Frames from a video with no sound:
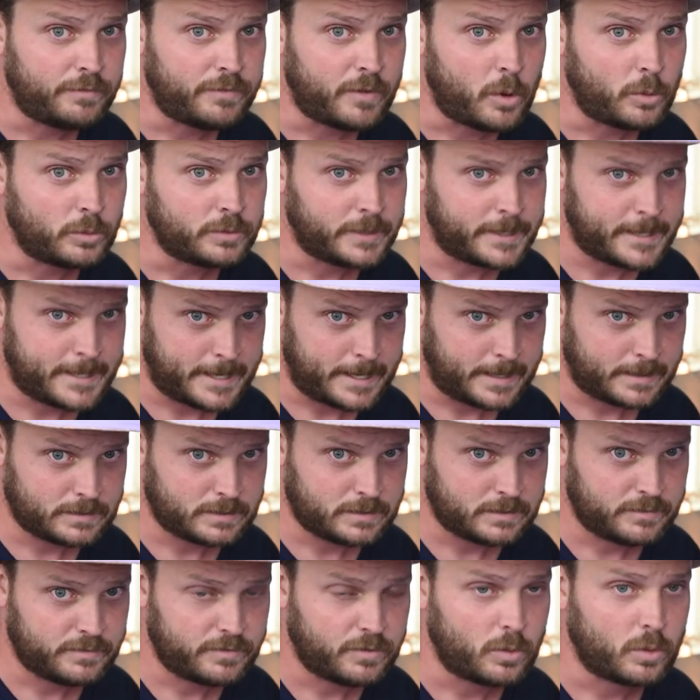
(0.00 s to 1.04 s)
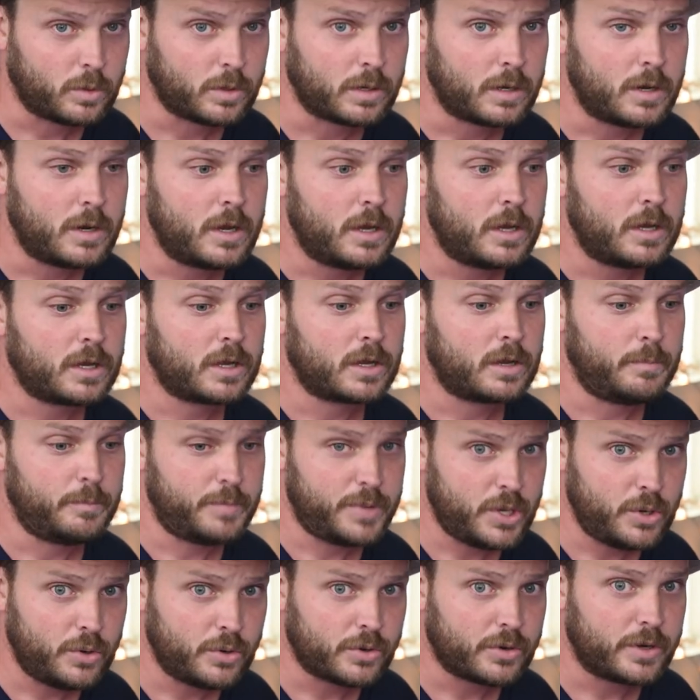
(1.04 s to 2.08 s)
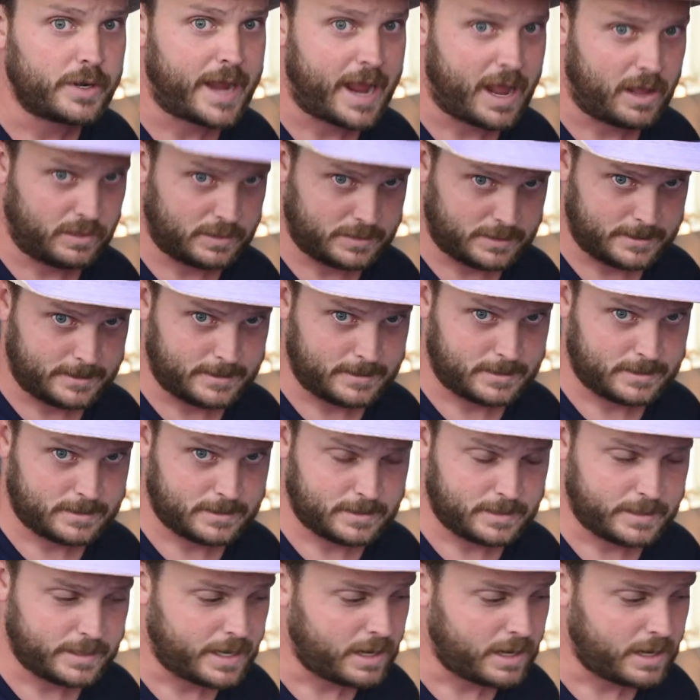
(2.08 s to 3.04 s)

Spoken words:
phone Linux for computer analysis.